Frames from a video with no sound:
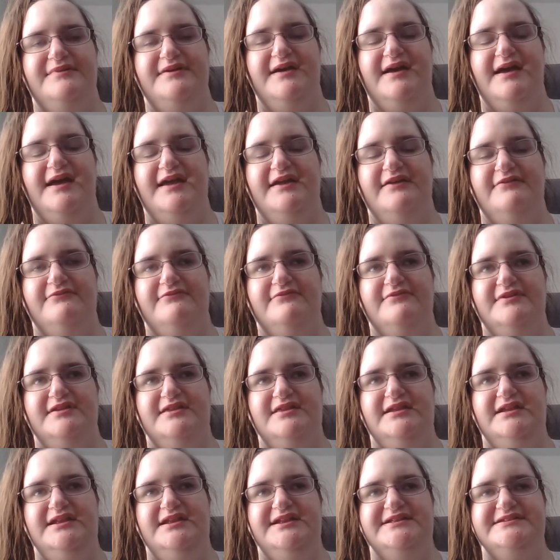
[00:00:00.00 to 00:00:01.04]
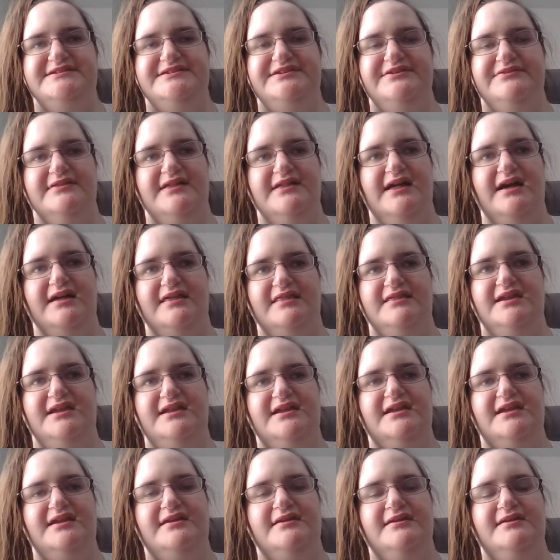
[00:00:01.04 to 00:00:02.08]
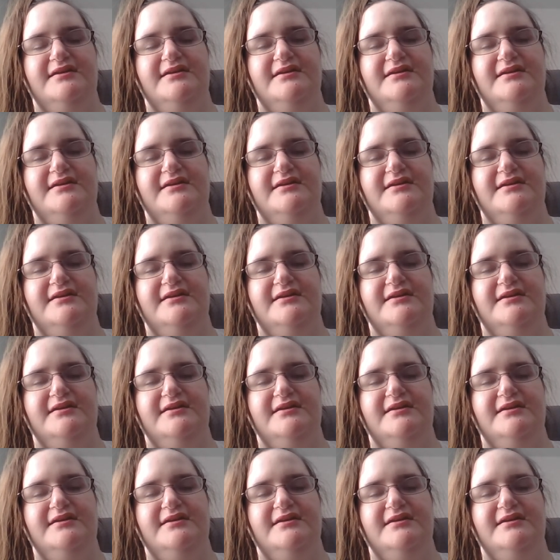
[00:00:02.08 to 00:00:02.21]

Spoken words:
I really need to do a lot of cleaning.